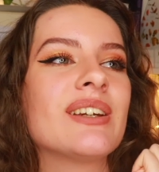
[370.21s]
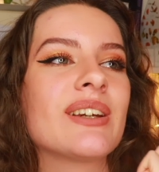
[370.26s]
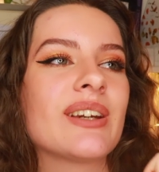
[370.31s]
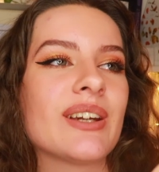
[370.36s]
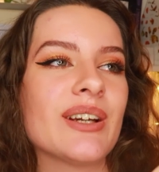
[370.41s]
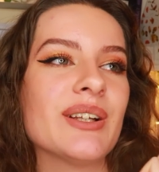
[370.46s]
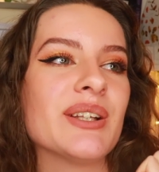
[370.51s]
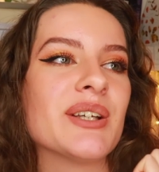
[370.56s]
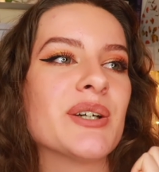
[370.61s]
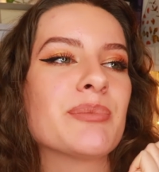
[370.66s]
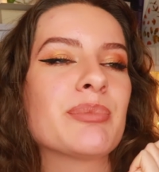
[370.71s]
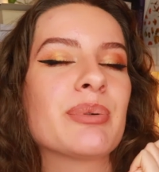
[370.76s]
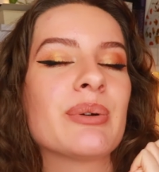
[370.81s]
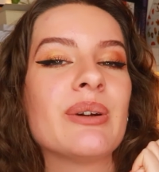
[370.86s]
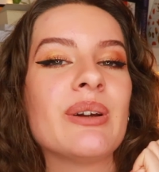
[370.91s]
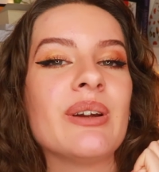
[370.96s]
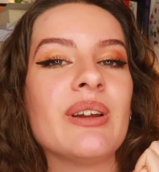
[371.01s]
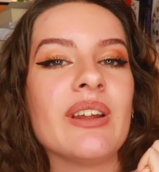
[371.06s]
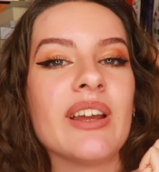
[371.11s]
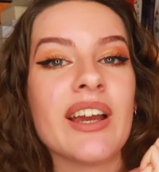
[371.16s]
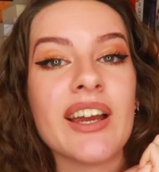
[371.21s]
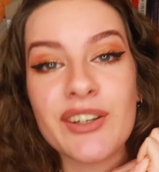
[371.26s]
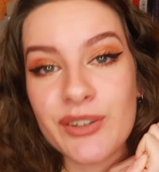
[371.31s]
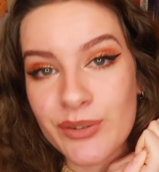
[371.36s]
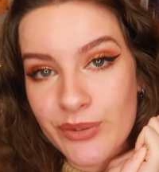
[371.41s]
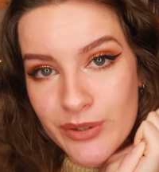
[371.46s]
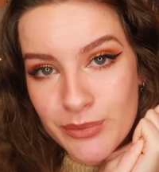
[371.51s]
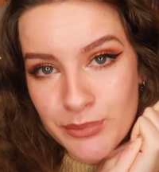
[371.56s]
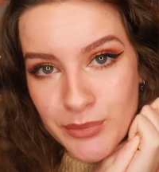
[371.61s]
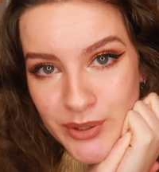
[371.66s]
curl up and
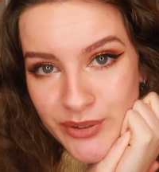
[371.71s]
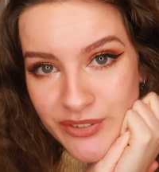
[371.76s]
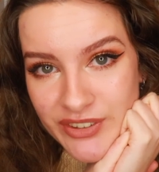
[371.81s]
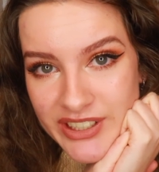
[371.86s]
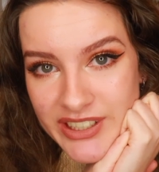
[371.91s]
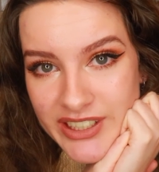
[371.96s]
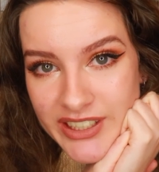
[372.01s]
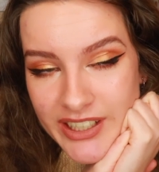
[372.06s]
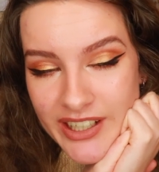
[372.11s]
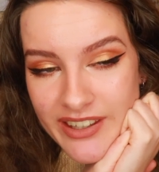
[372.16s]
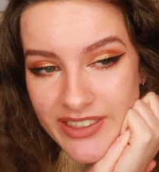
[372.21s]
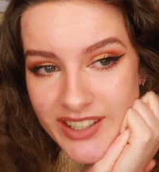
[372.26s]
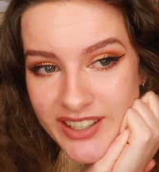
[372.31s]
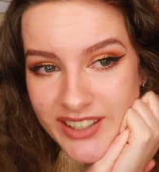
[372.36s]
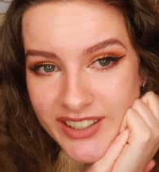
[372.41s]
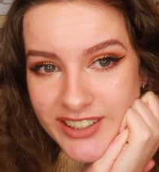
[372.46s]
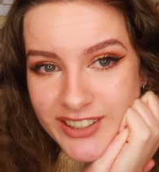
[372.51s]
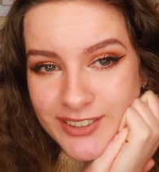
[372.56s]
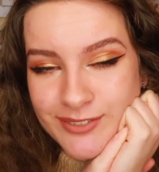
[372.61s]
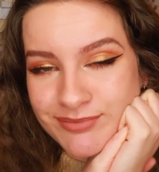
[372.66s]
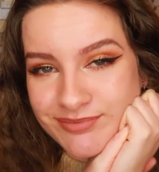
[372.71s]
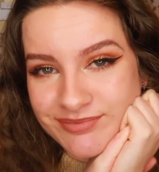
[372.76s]
do some more reading, I think.